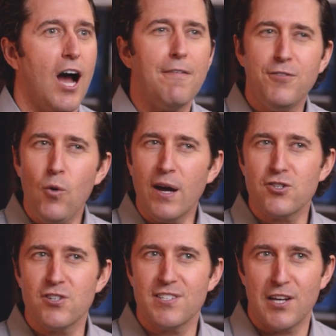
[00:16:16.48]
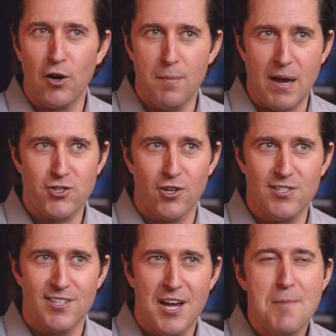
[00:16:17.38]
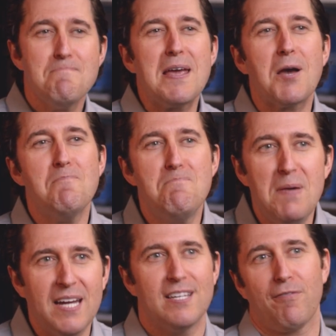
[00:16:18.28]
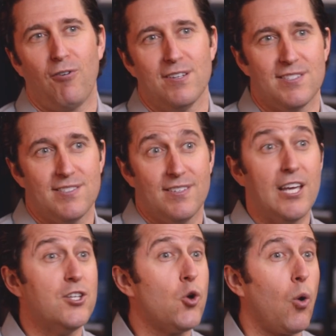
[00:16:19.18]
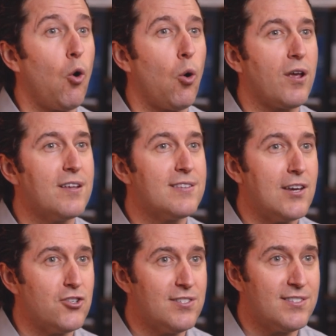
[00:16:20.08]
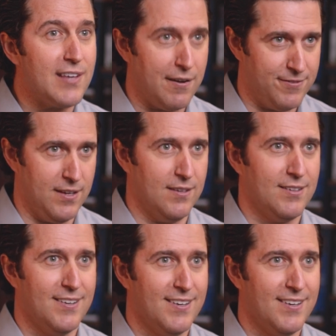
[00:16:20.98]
A few extra security measures make a big difference in your organization's safety.